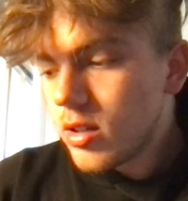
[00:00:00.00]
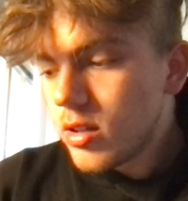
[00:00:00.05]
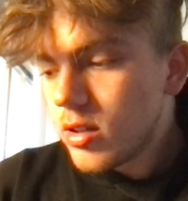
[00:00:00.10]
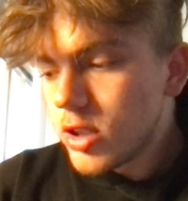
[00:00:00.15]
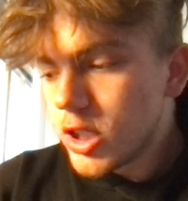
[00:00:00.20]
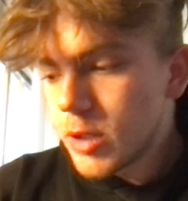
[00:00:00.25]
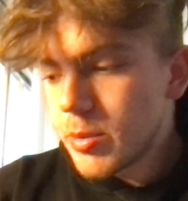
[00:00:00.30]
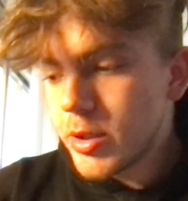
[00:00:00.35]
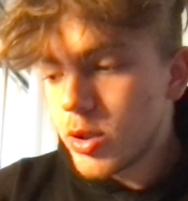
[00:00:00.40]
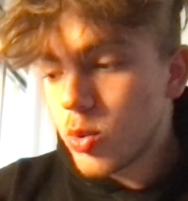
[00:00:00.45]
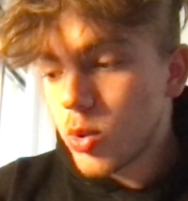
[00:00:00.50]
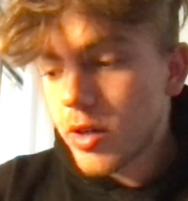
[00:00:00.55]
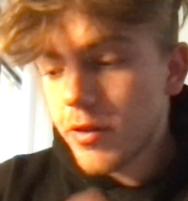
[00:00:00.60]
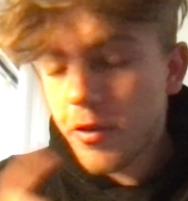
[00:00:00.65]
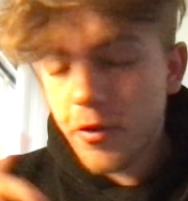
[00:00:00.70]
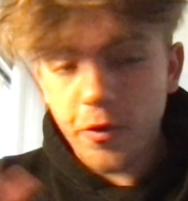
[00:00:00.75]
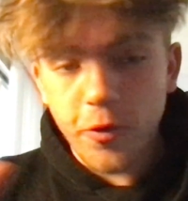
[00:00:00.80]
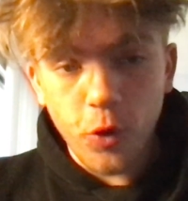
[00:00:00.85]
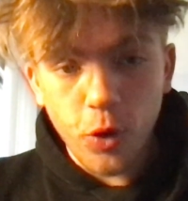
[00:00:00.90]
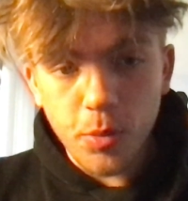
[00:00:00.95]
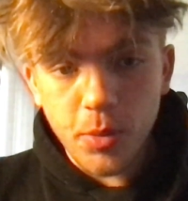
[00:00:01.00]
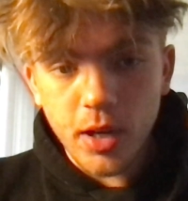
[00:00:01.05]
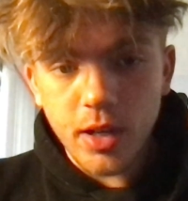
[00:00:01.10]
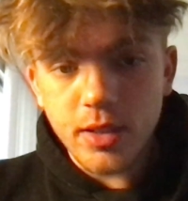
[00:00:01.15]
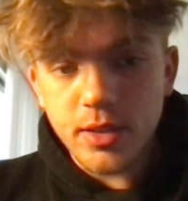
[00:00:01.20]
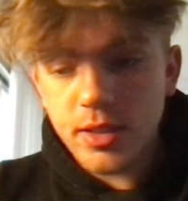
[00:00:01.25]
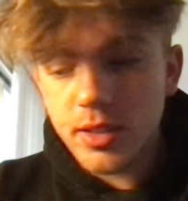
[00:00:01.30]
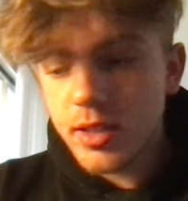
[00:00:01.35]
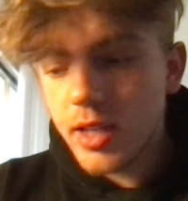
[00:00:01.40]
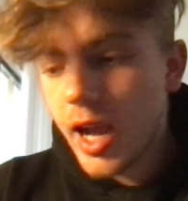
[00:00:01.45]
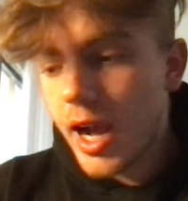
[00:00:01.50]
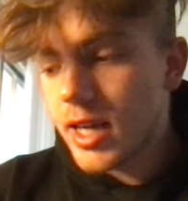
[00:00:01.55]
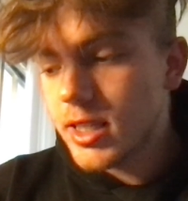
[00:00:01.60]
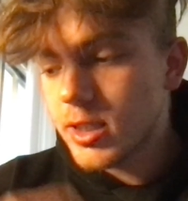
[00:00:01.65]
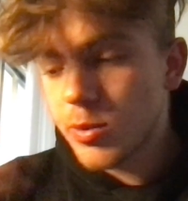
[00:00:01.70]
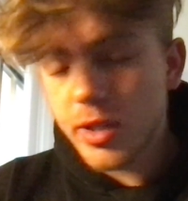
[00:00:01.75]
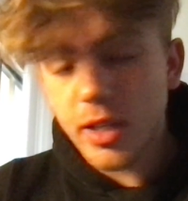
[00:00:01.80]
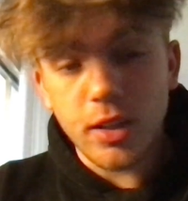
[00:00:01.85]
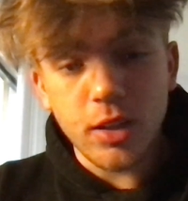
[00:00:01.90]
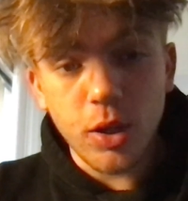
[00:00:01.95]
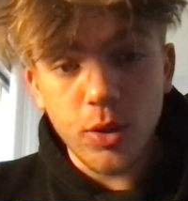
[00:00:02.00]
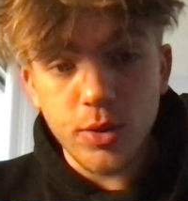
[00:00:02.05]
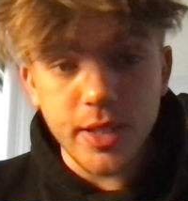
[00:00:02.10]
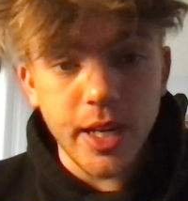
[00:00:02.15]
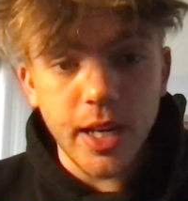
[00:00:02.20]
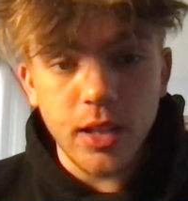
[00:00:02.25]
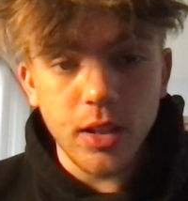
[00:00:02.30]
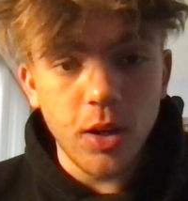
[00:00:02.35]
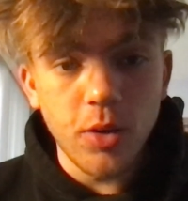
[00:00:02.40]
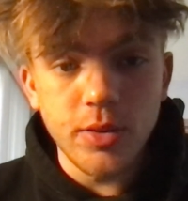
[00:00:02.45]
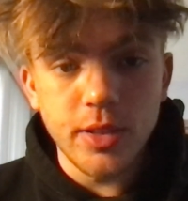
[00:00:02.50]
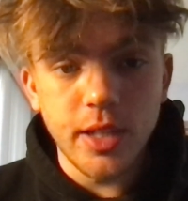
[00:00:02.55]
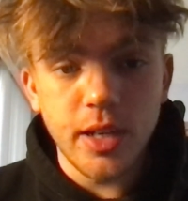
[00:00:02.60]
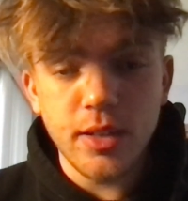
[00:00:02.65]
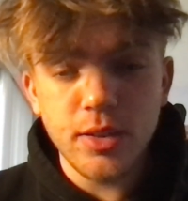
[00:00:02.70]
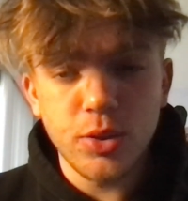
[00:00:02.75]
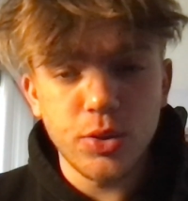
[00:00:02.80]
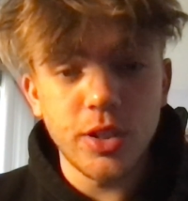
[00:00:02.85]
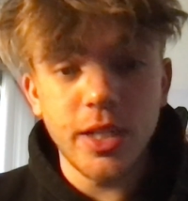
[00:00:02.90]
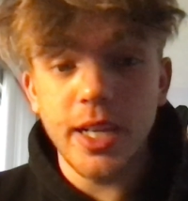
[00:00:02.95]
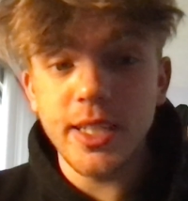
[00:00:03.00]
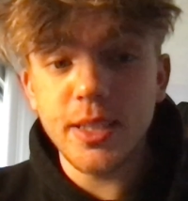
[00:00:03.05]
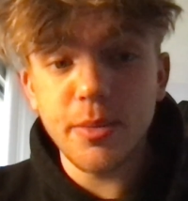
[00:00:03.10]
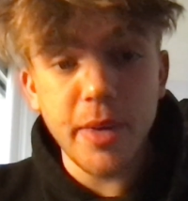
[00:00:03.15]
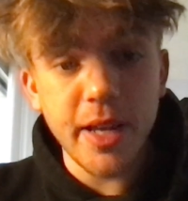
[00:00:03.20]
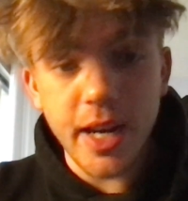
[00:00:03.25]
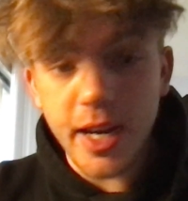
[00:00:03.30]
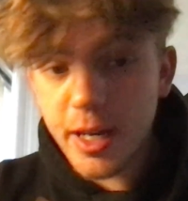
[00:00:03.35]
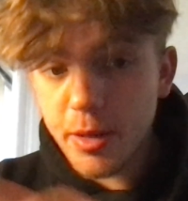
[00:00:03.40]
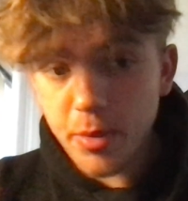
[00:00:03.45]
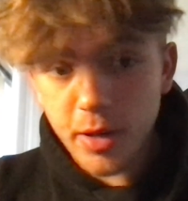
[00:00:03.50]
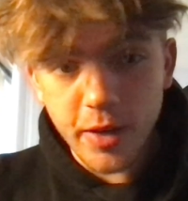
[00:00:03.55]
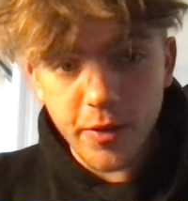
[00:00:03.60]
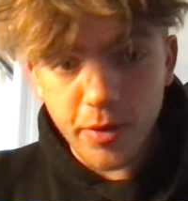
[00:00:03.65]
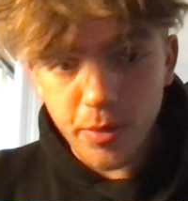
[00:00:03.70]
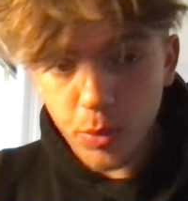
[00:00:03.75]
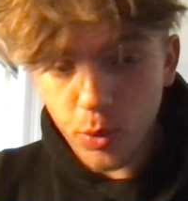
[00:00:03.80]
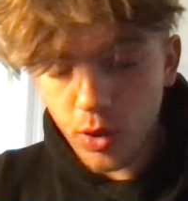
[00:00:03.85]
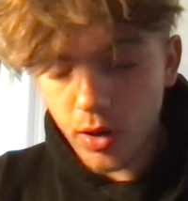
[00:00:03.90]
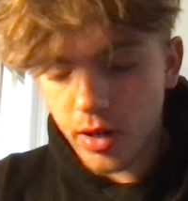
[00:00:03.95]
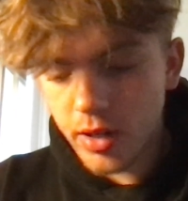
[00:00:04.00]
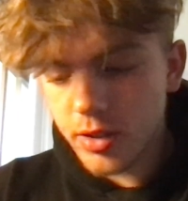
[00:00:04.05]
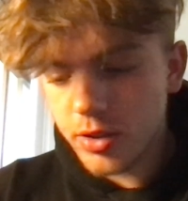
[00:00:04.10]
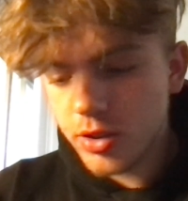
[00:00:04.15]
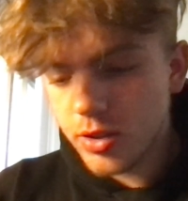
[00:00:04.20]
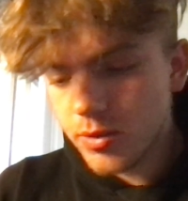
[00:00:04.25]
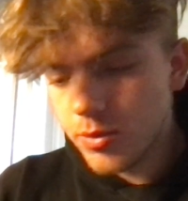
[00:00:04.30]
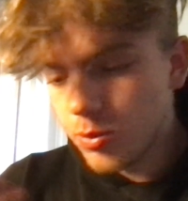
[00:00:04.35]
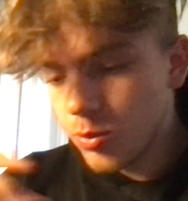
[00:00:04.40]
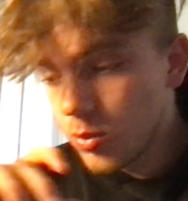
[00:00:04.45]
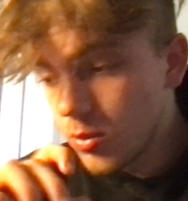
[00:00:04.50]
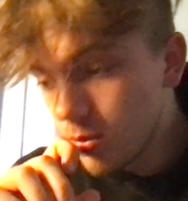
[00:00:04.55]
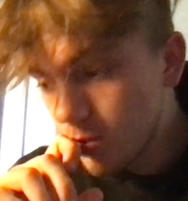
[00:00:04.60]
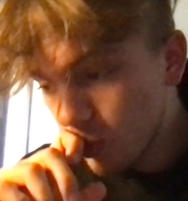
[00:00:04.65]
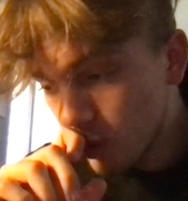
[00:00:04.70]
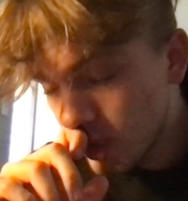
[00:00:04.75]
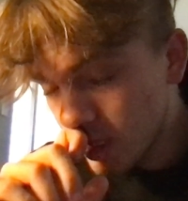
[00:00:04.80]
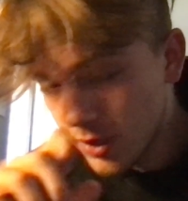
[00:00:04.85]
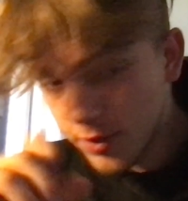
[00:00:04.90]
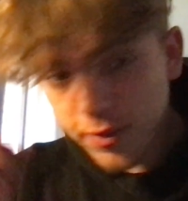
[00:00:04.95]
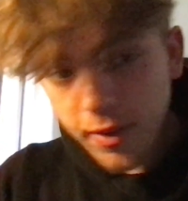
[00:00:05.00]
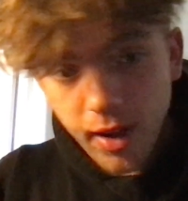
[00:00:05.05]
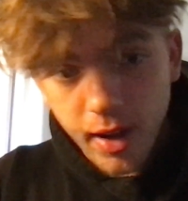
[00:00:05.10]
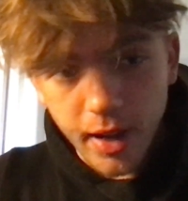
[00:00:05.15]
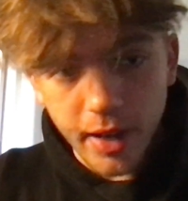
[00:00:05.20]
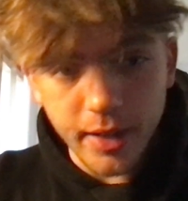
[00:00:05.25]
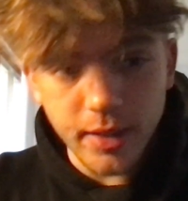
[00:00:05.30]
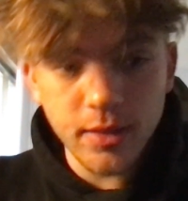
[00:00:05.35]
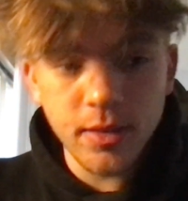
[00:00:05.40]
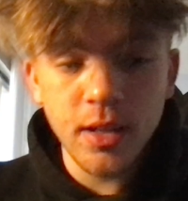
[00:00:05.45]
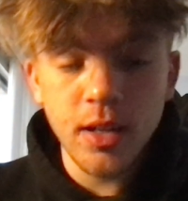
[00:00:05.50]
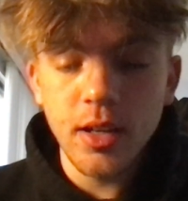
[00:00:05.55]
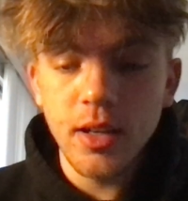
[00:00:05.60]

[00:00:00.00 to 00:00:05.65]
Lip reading: she's been doing it for 4 months, hasn't really closed any loans yet. So she hasn't made any money from mortgage, which is fine.